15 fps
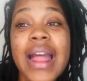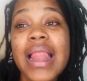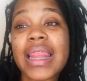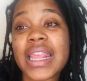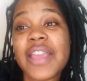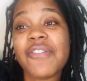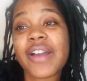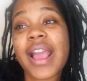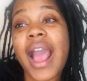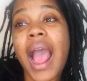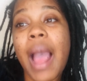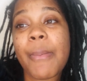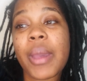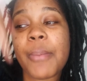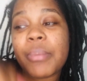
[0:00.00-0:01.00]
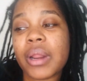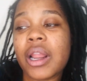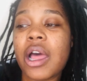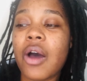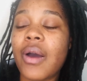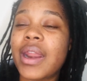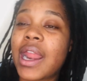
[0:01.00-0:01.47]
Leave a comment
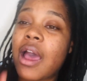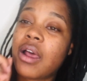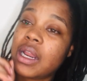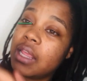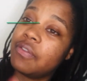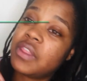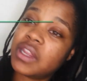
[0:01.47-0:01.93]
below, and I'll leave the